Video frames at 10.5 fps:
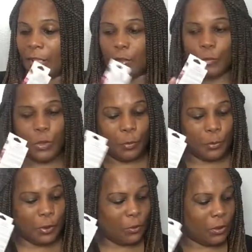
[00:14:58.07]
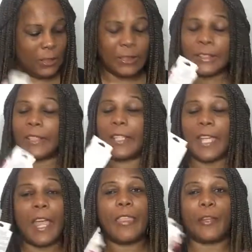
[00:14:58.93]
So we're going to be doing this
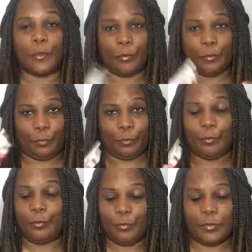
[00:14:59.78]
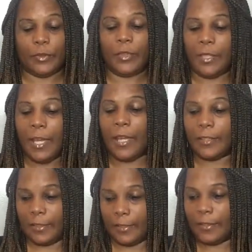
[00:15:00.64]
together.
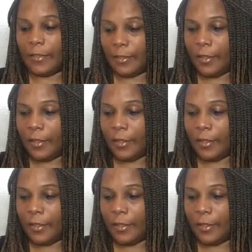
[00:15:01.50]
Yes.